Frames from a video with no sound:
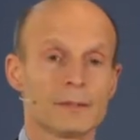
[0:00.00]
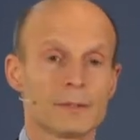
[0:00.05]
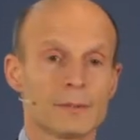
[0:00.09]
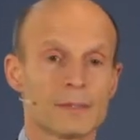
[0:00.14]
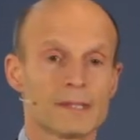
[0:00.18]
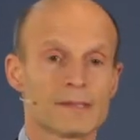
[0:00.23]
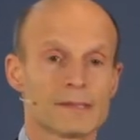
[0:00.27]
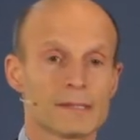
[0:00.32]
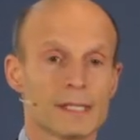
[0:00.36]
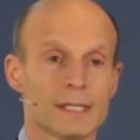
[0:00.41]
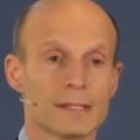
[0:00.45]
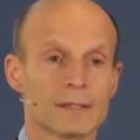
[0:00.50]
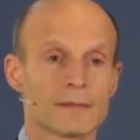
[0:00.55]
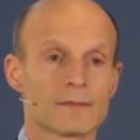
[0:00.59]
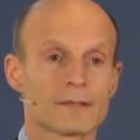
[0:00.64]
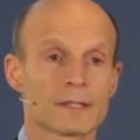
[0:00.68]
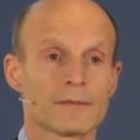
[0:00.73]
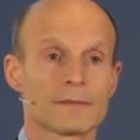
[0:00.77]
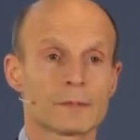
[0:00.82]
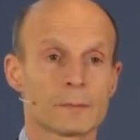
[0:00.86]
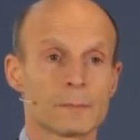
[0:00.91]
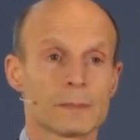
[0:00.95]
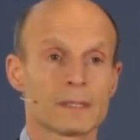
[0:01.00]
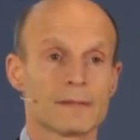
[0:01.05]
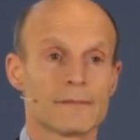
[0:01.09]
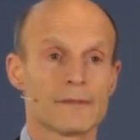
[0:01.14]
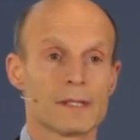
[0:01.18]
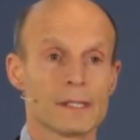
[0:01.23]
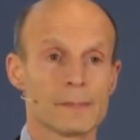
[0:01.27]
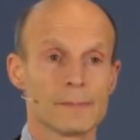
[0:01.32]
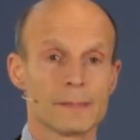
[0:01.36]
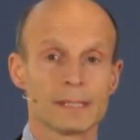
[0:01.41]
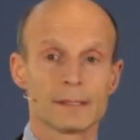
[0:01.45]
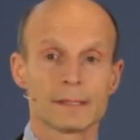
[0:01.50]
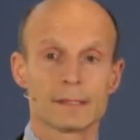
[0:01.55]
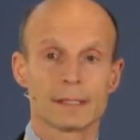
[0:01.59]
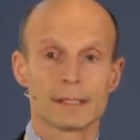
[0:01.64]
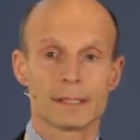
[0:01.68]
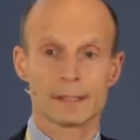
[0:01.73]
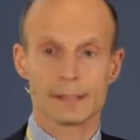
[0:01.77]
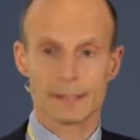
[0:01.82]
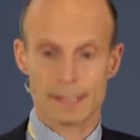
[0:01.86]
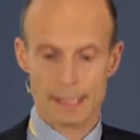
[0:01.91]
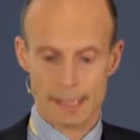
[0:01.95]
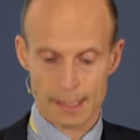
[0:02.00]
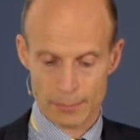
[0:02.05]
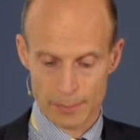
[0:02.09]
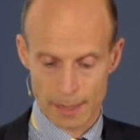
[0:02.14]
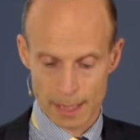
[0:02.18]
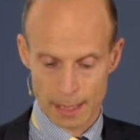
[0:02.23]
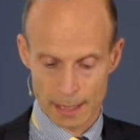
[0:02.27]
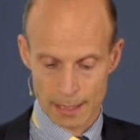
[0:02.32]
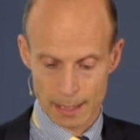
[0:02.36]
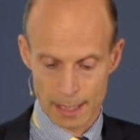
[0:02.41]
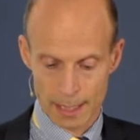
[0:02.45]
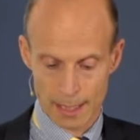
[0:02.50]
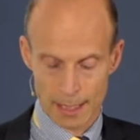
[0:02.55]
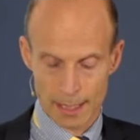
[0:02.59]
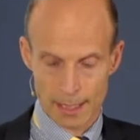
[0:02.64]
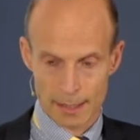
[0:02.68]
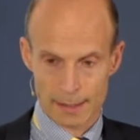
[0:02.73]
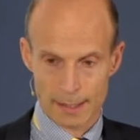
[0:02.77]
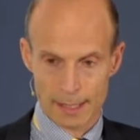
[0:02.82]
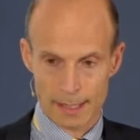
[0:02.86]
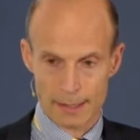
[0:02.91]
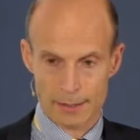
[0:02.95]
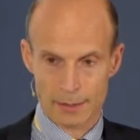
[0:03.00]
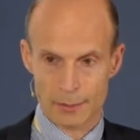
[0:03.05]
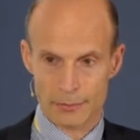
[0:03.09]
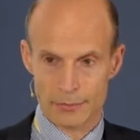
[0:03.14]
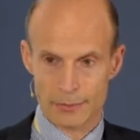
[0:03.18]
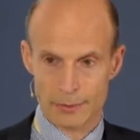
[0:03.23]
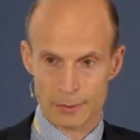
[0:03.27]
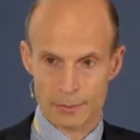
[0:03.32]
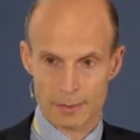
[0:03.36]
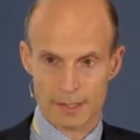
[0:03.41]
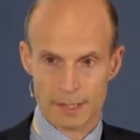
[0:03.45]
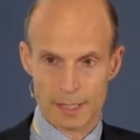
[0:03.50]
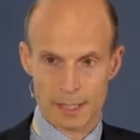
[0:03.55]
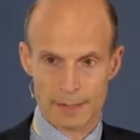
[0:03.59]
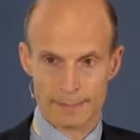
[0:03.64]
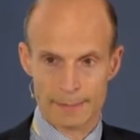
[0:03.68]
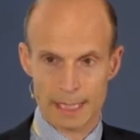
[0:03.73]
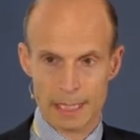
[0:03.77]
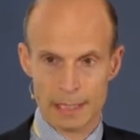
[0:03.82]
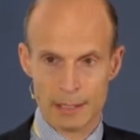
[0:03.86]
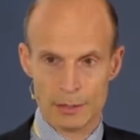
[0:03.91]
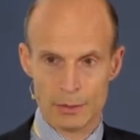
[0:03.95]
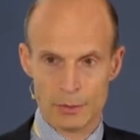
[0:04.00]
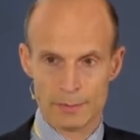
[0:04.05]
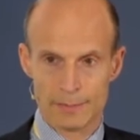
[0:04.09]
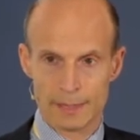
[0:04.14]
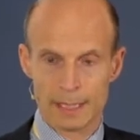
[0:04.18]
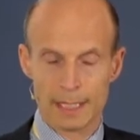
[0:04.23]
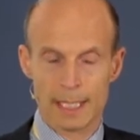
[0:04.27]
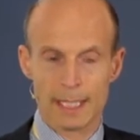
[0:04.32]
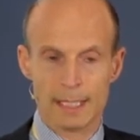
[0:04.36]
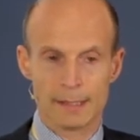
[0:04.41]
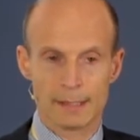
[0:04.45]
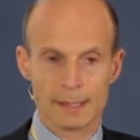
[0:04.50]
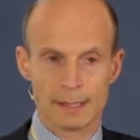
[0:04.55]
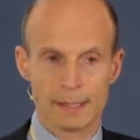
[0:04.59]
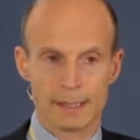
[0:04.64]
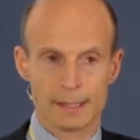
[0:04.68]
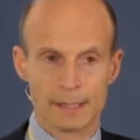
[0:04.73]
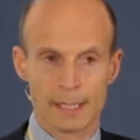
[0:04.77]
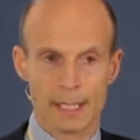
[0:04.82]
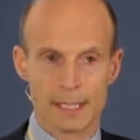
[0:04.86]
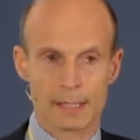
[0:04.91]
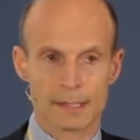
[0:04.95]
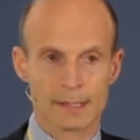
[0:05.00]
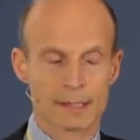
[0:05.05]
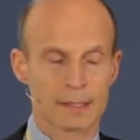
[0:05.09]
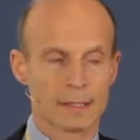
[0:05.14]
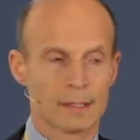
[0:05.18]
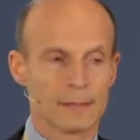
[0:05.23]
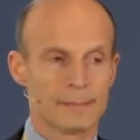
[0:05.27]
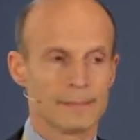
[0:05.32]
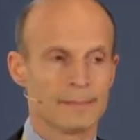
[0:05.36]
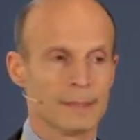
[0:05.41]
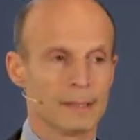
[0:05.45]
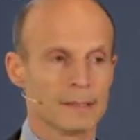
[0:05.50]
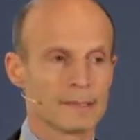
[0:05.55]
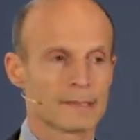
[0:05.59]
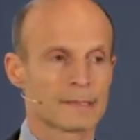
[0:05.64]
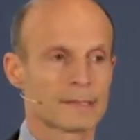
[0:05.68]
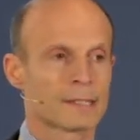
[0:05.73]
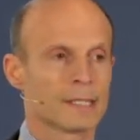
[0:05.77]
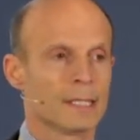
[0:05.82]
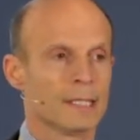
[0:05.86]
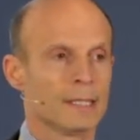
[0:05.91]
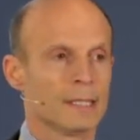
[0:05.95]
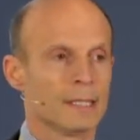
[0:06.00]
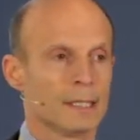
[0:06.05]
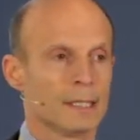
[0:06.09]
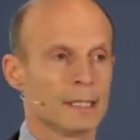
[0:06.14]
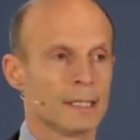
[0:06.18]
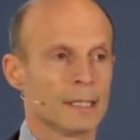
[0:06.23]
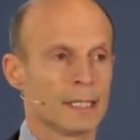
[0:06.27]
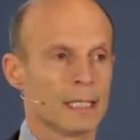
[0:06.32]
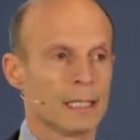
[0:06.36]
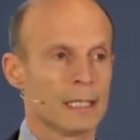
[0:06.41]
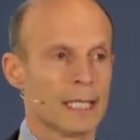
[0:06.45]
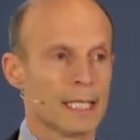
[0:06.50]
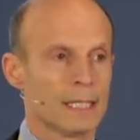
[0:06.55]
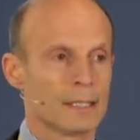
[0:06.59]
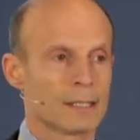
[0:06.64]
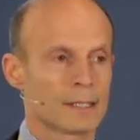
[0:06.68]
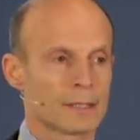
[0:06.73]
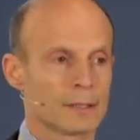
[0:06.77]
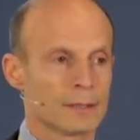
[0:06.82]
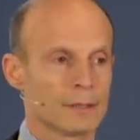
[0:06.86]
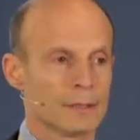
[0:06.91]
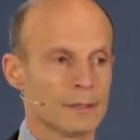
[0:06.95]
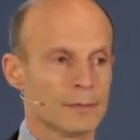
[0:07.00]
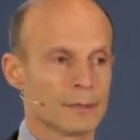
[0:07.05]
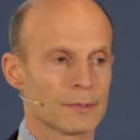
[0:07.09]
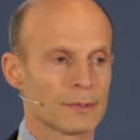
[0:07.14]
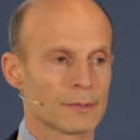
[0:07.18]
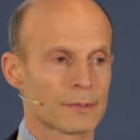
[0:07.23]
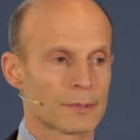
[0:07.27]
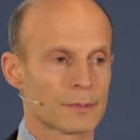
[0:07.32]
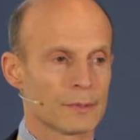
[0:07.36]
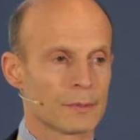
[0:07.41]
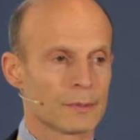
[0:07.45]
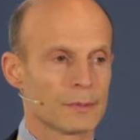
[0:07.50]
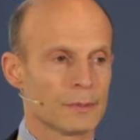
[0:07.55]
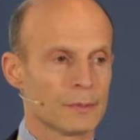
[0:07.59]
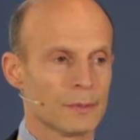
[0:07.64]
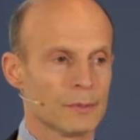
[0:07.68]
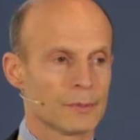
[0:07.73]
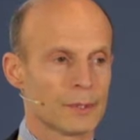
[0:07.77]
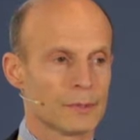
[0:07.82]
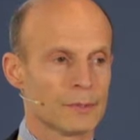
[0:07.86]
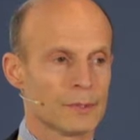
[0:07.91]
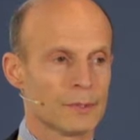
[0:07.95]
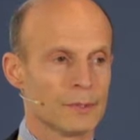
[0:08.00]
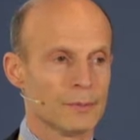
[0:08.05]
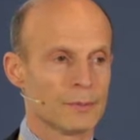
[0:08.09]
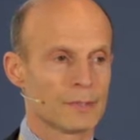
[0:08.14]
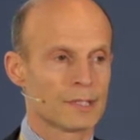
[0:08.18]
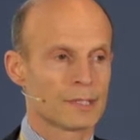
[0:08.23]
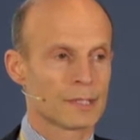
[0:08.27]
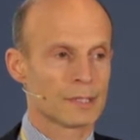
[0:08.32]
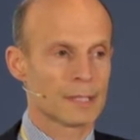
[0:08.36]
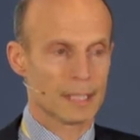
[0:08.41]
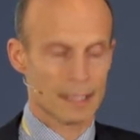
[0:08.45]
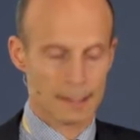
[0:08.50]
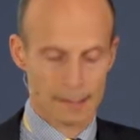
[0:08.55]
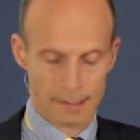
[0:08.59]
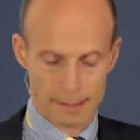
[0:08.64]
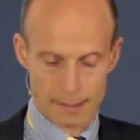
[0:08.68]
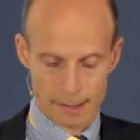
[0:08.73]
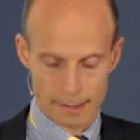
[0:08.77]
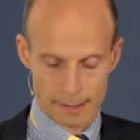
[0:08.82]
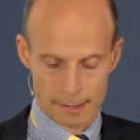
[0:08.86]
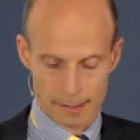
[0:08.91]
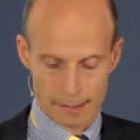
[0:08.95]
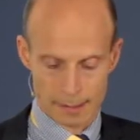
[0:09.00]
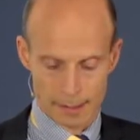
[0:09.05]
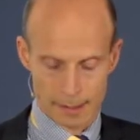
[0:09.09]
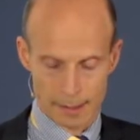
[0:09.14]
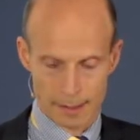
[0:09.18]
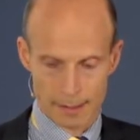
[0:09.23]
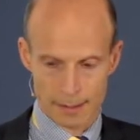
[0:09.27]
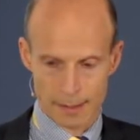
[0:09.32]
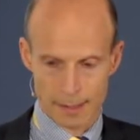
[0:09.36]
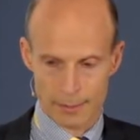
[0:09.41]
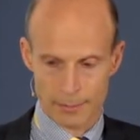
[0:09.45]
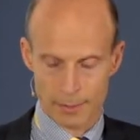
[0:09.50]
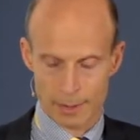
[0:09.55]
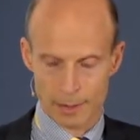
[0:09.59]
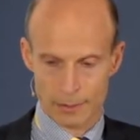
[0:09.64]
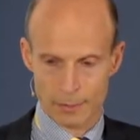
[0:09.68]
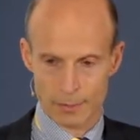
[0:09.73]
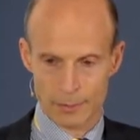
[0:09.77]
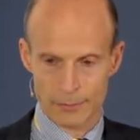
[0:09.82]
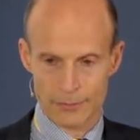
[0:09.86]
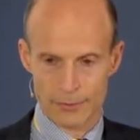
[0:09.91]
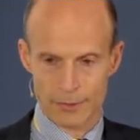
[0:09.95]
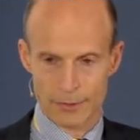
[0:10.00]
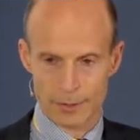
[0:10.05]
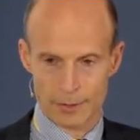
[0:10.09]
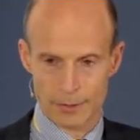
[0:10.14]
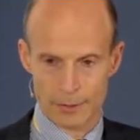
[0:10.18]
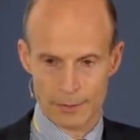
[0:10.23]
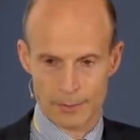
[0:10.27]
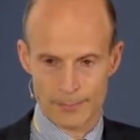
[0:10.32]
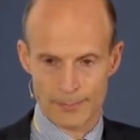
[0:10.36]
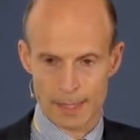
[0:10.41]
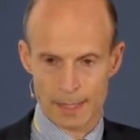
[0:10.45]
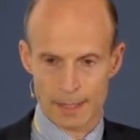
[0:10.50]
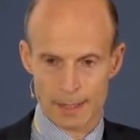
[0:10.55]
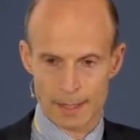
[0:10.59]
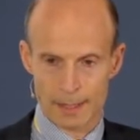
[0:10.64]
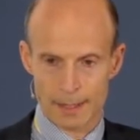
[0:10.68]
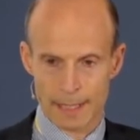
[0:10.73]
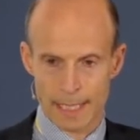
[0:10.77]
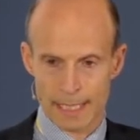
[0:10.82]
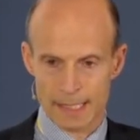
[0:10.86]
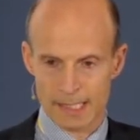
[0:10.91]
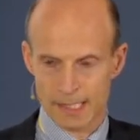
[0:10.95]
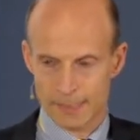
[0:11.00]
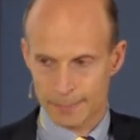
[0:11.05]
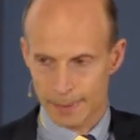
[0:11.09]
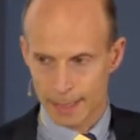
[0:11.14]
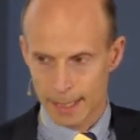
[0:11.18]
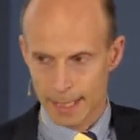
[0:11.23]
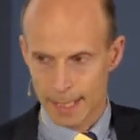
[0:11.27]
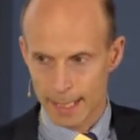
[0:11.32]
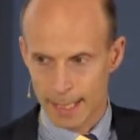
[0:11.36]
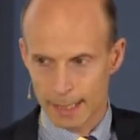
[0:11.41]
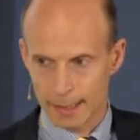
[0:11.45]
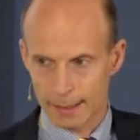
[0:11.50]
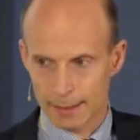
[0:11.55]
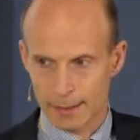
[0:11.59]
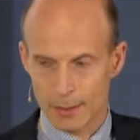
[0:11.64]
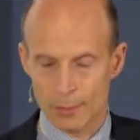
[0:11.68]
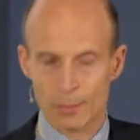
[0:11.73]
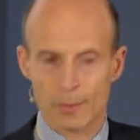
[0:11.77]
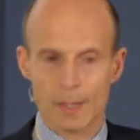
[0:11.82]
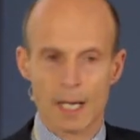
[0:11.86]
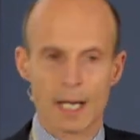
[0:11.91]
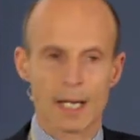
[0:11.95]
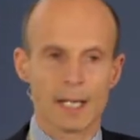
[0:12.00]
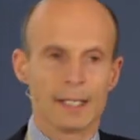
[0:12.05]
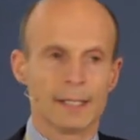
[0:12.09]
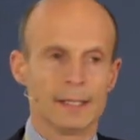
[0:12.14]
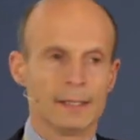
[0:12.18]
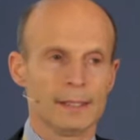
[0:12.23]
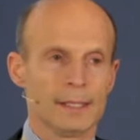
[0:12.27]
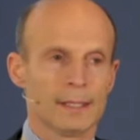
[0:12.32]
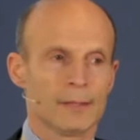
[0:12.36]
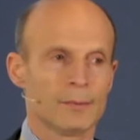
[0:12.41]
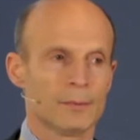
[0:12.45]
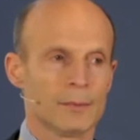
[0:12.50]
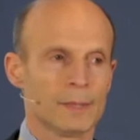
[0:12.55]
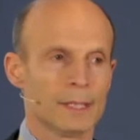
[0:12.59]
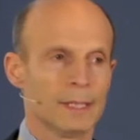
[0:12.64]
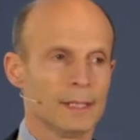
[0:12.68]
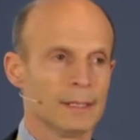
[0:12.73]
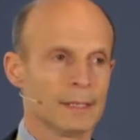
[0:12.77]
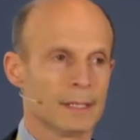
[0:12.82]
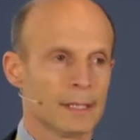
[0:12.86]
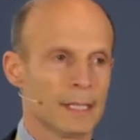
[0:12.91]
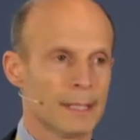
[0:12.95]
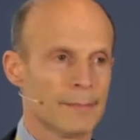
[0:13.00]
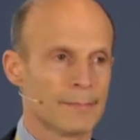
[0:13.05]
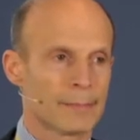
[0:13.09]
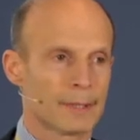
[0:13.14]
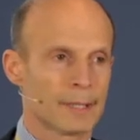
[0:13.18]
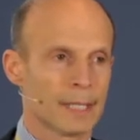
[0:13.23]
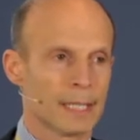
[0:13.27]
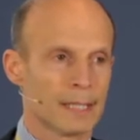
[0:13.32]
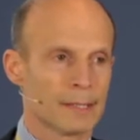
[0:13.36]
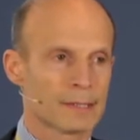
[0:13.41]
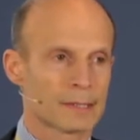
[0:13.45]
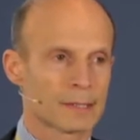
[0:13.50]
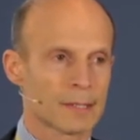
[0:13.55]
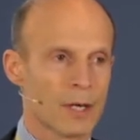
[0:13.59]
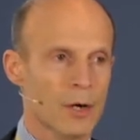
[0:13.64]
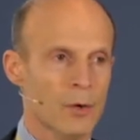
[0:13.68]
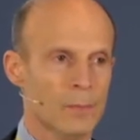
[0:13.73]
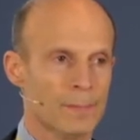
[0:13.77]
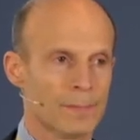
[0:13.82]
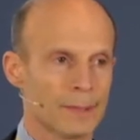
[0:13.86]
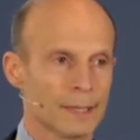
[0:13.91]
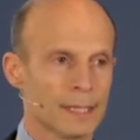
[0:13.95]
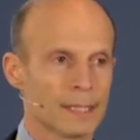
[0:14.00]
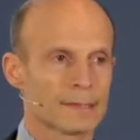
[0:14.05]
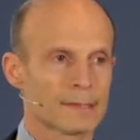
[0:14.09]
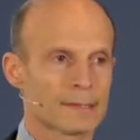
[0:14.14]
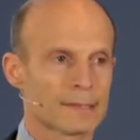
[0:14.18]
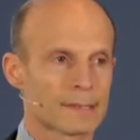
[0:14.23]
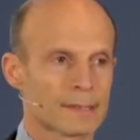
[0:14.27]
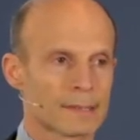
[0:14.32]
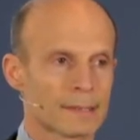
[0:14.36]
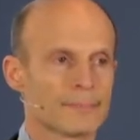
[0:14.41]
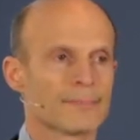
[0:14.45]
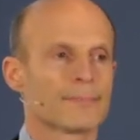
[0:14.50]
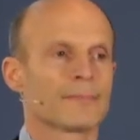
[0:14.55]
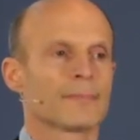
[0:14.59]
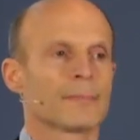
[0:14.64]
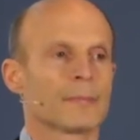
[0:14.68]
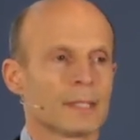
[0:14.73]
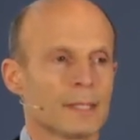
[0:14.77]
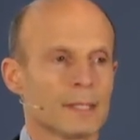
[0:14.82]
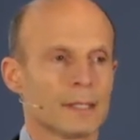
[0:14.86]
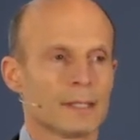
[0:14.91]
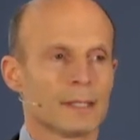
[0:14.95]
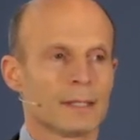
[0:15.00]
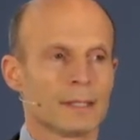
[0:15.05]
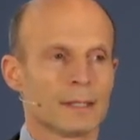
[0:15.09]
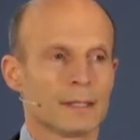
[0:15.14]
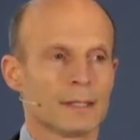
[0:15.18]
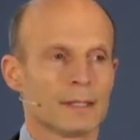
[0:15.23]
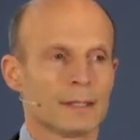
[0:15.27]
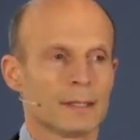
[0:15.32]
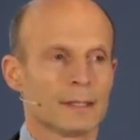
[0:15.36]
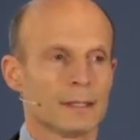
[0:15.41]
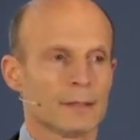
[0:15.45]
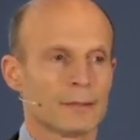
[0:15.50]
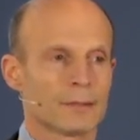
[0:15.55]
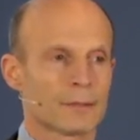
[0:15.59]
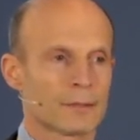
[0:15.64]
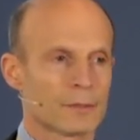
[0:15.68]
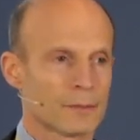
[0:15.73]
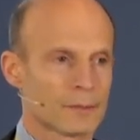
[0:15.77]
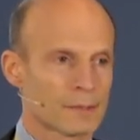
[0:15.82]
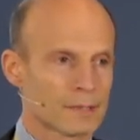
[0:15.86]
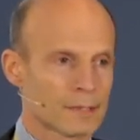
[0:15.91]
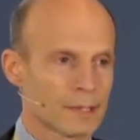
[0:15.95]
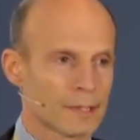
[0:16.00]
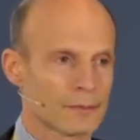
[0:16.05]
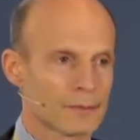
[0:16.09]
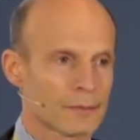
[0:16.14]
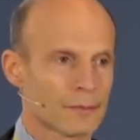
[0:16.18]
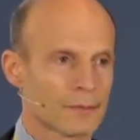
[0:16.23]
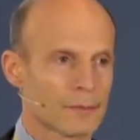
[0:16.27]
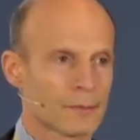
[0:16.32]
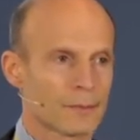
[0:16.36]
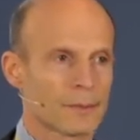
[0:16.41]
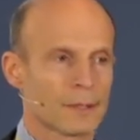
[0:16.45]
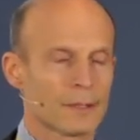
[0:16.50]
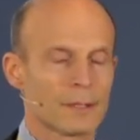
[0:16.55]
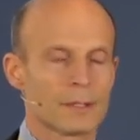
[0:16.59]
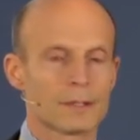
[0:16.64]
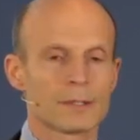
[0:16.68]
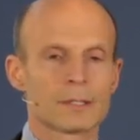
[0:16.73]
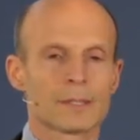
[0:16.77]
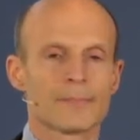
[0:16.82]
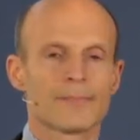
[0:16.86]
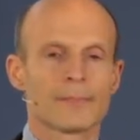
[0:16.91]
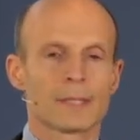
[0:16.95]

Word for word: John is the Head of Software Development, and he will take you through some illuminating examples uh, later on, so-called use cases. And he will also explain why we embrace openness, in the true sense of the word,